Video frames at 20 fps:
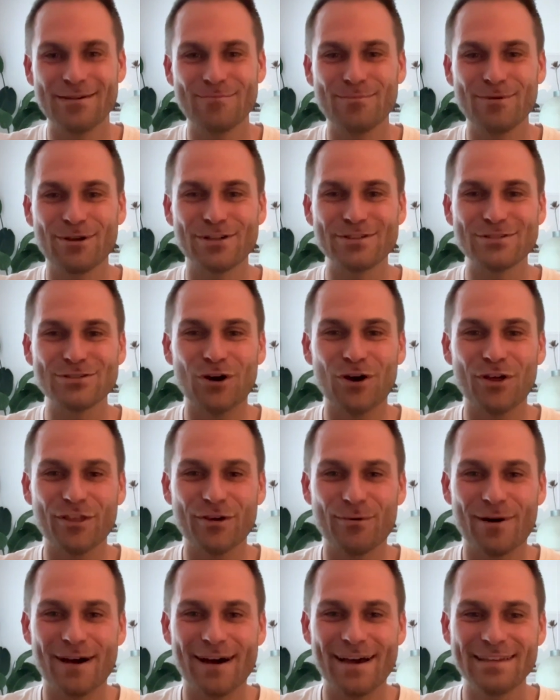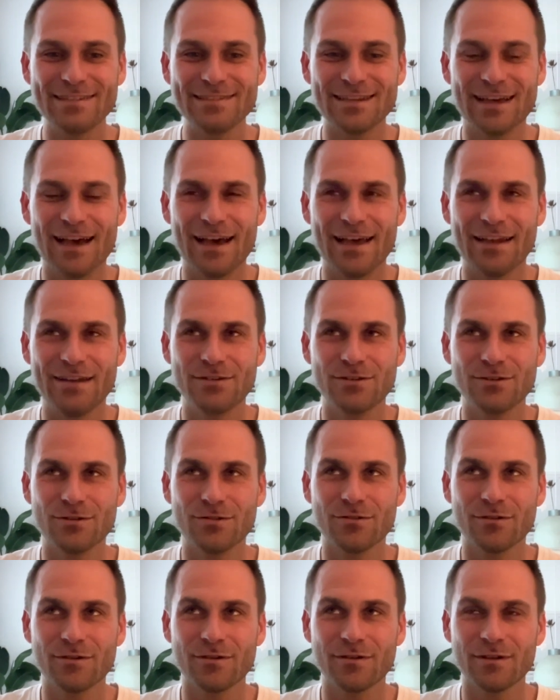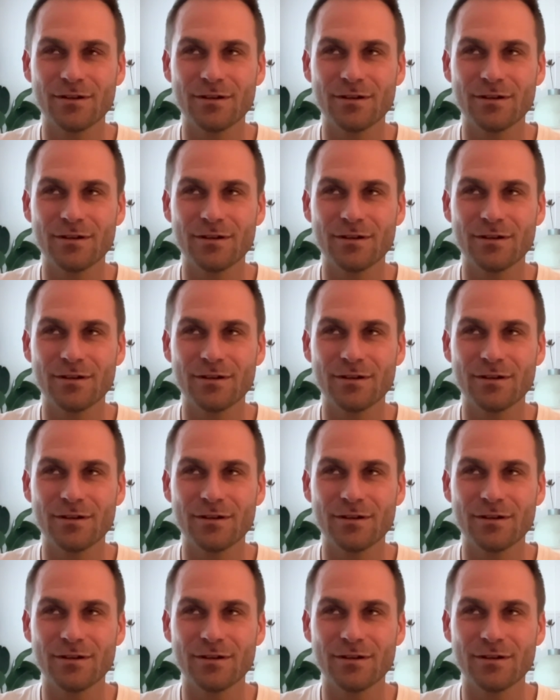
Because otherwise I don't,